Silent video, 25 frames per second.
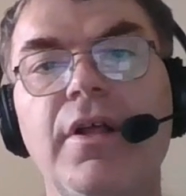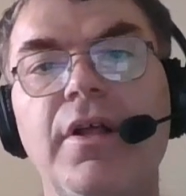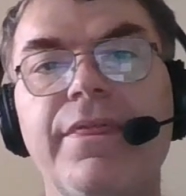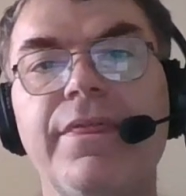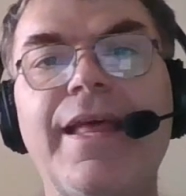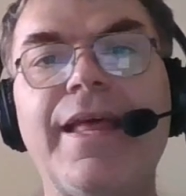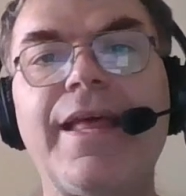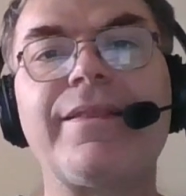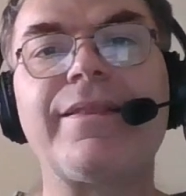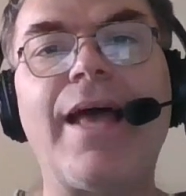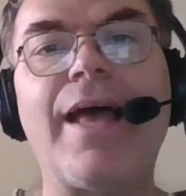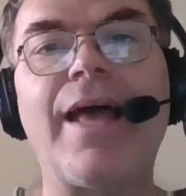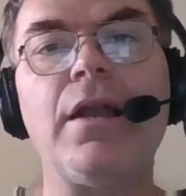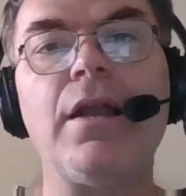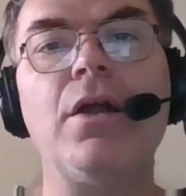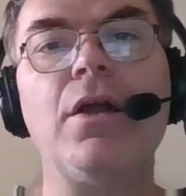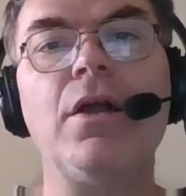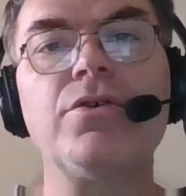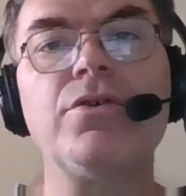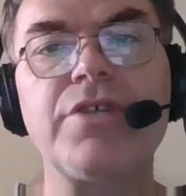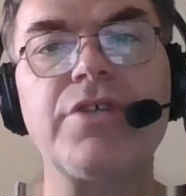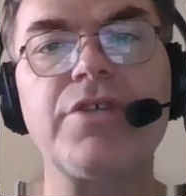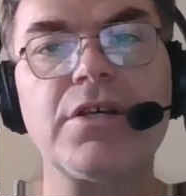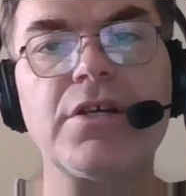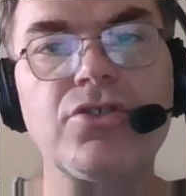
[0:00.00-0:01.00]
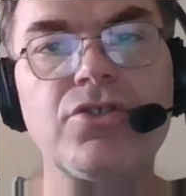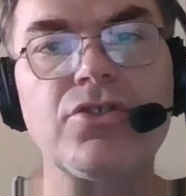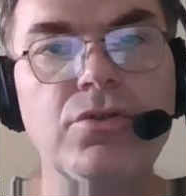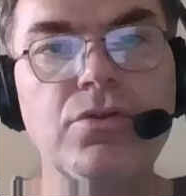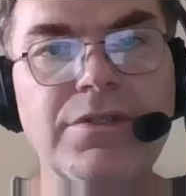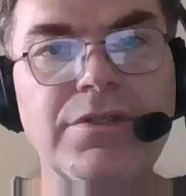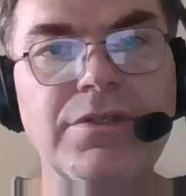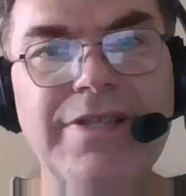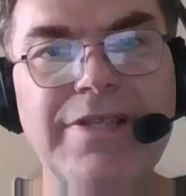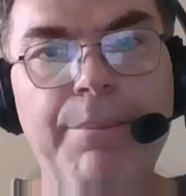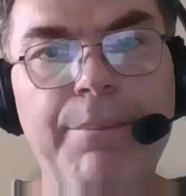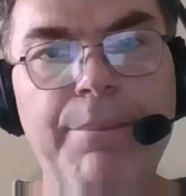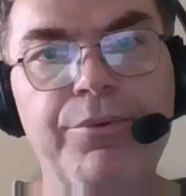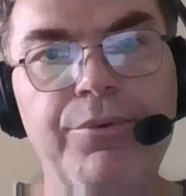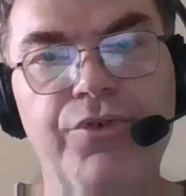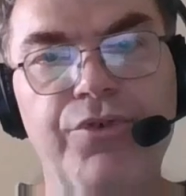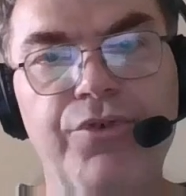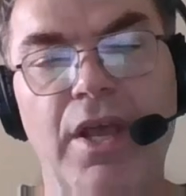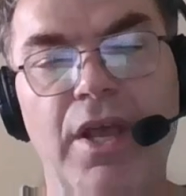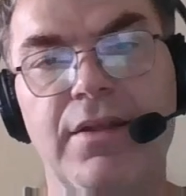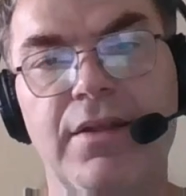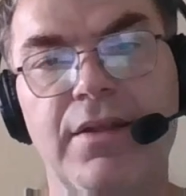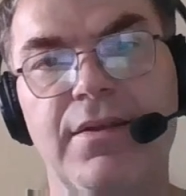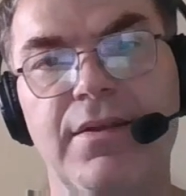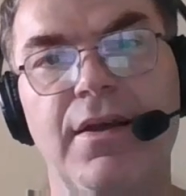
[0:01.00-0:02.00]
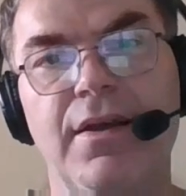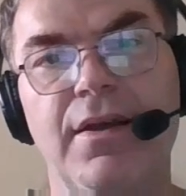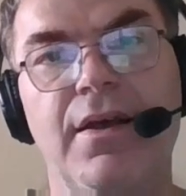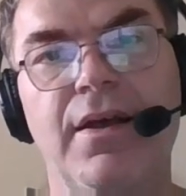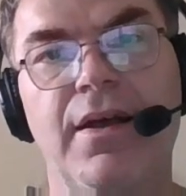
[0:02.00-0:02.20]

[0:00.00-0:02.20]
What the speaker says: that allows us to separate